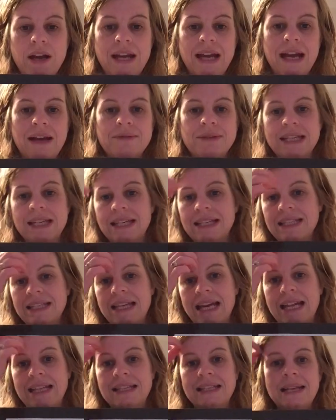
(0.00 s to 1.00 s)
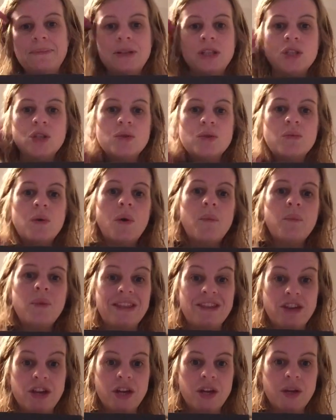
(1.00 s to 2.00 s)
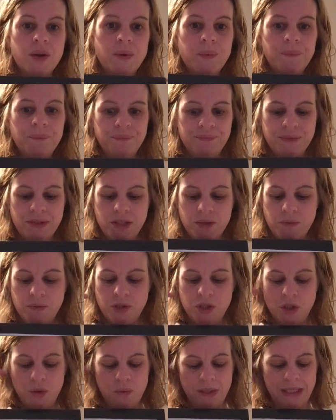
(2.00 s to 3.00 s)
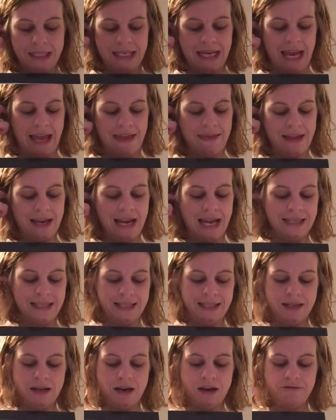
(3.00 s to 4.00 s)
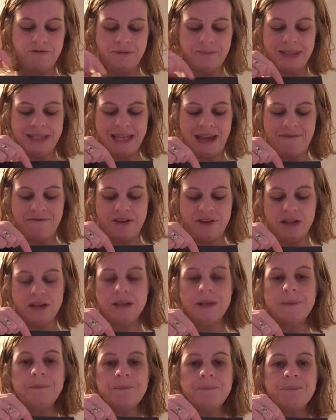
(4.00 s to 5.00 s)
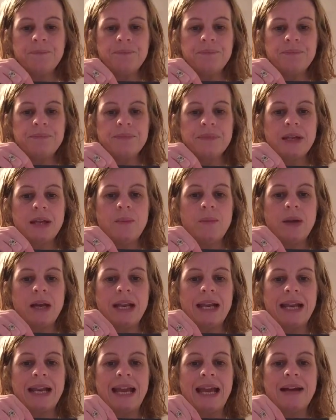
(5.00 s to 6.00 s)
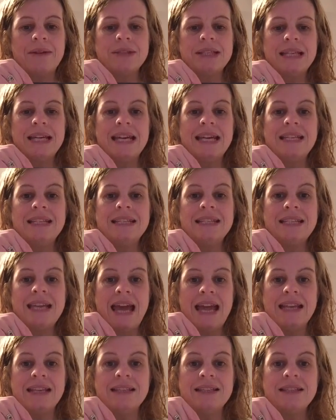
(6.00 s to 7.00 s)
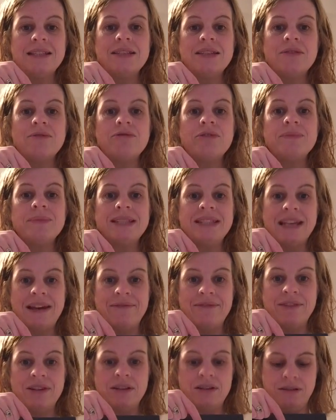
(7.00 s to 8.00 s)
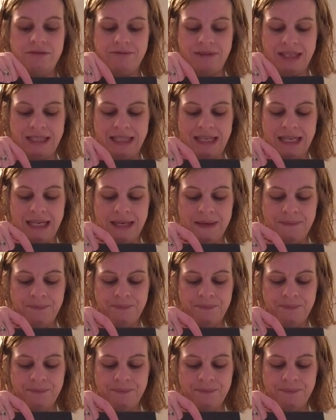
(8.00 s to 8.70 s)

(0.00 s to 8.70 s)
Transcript: counting in tens. Let me do one with you. So we do one together. Let's start from 7. And we're going to count in tens from 7. Ready?